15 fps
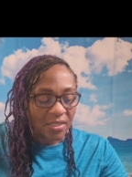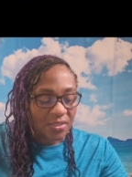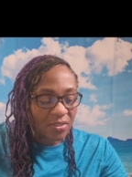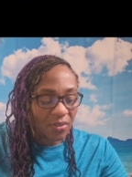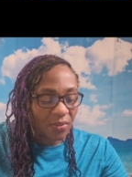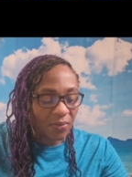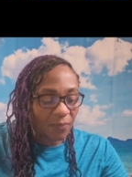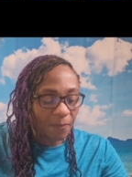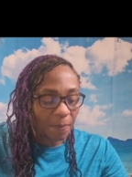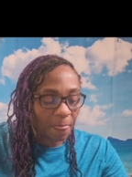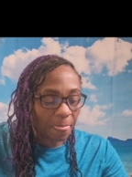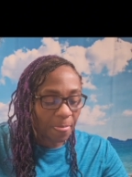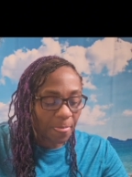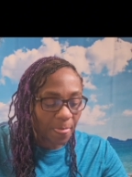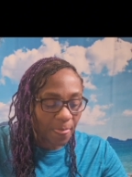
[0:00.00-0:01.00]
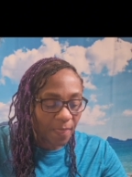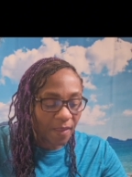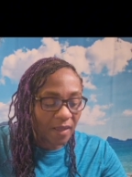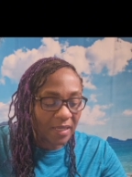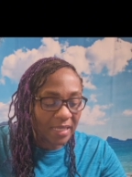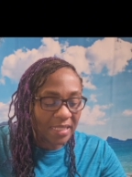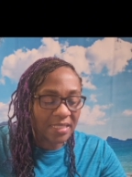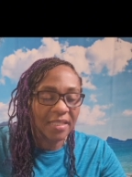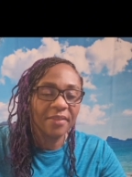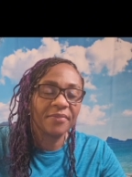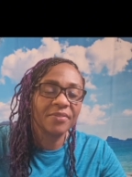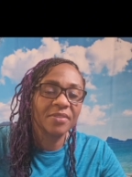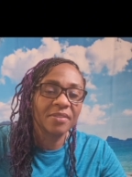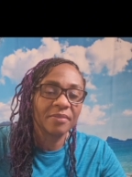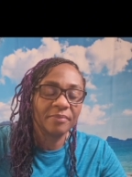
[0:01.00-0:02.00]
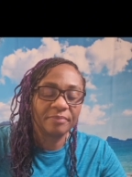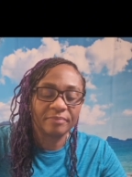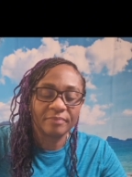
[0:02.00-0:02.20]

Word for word: So, collectives.